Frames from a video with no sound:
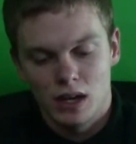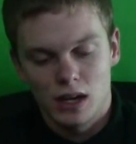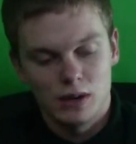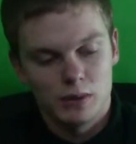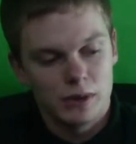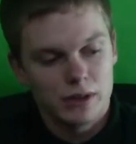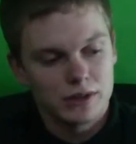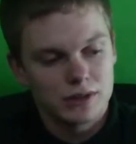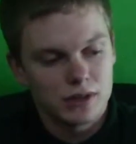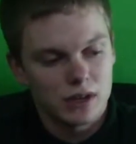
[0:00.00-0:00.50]

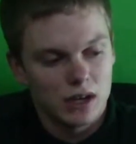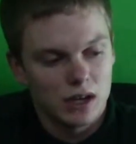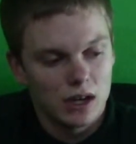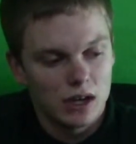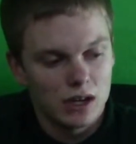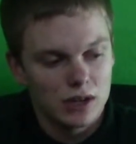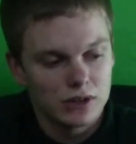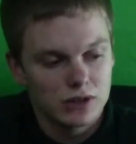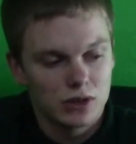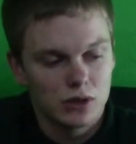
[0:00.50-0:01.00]
Anyways,
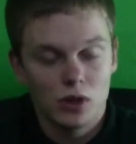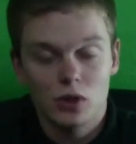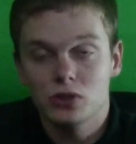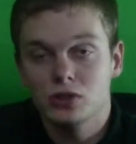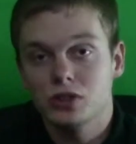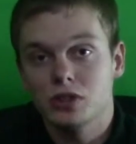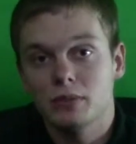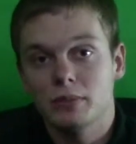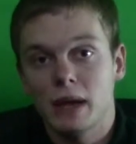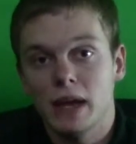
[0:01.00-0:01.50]
so
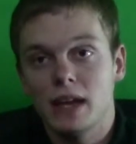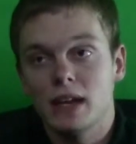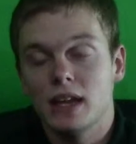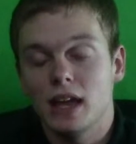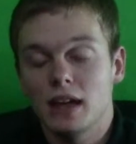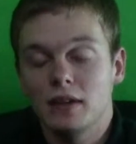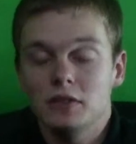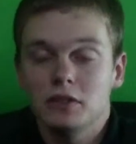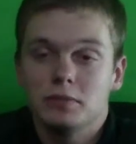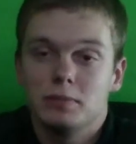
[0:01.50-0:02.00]
those are the main
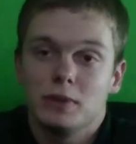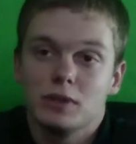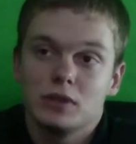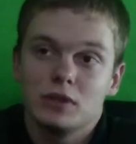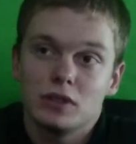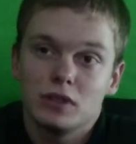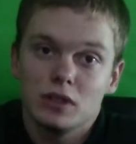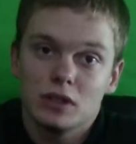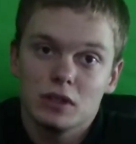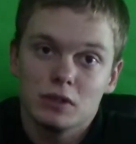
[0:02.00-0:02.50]
games,
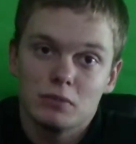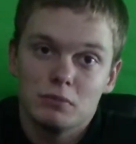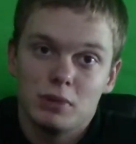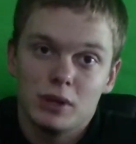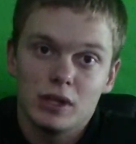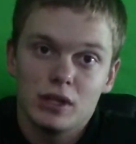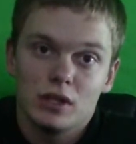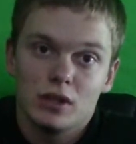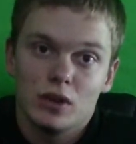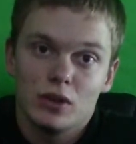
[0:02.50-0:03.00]
but
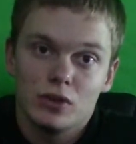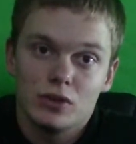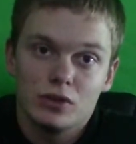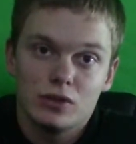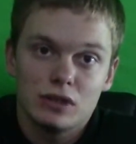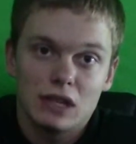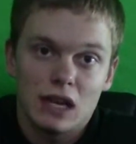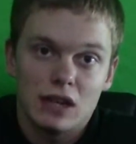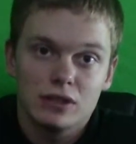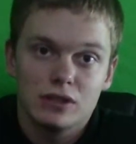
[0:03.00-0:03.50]

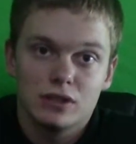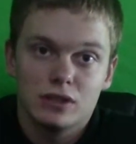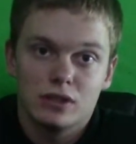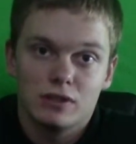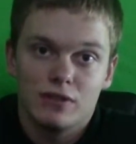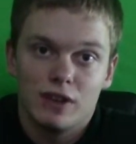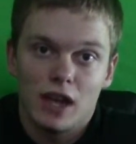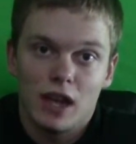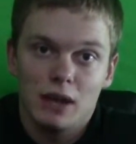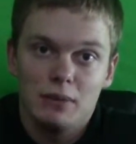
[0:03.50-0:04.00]
there's
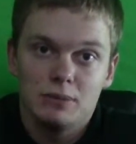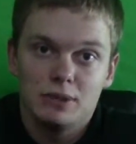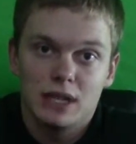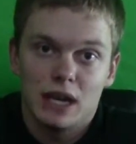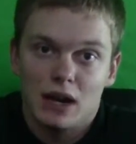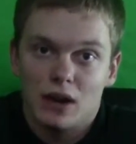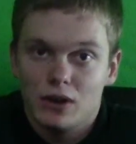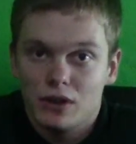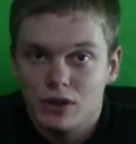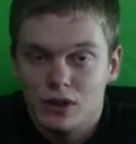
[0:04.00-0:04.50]
thousands of
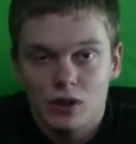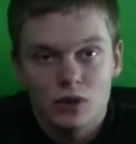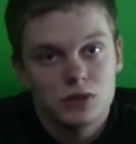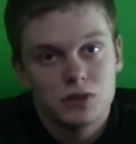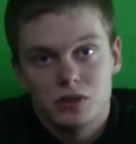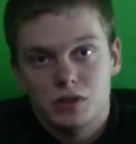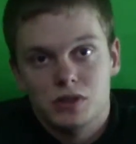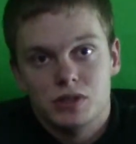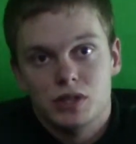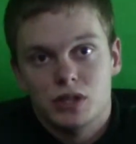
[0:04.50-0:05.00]
games out, and
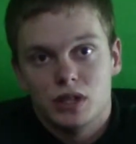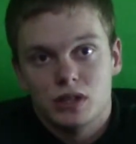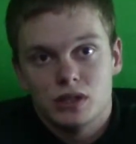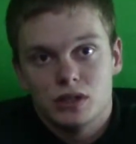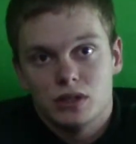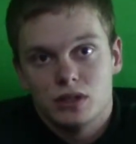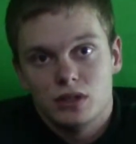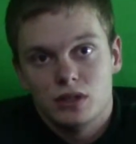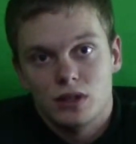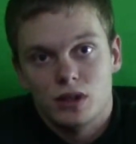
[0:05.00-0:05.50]
those are
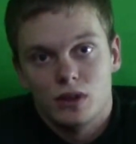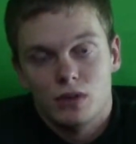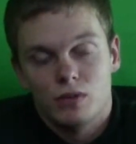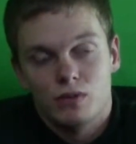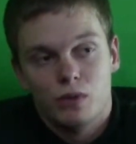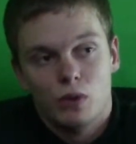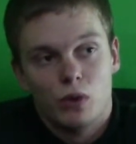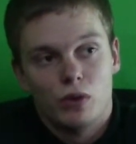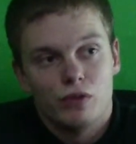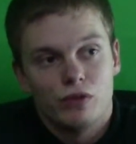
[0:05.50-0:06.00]
just,
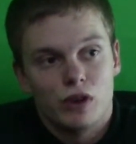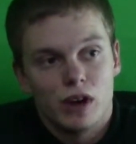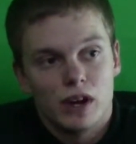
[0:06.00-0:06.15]
four